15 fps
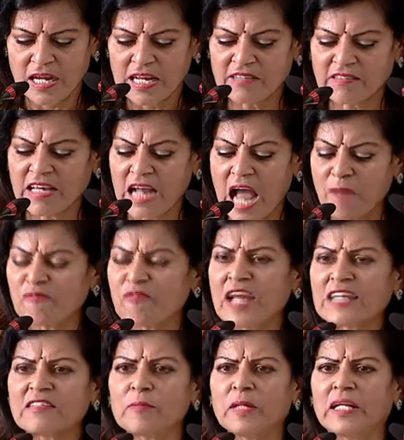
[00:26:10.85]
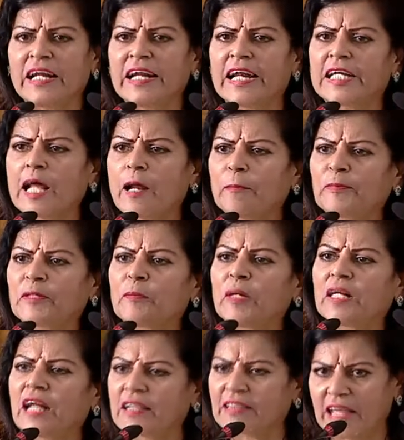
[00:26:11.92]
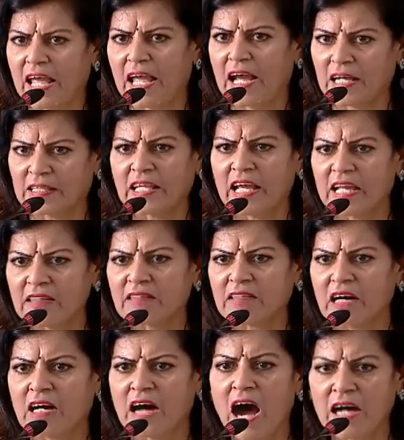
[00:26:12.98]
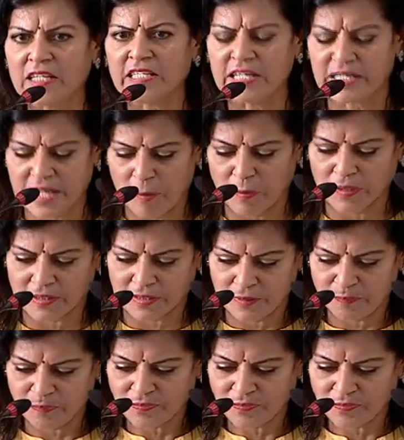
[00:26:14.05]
He said, I'm flexible and adaptable, Ate. Ate is aunt in Tamil.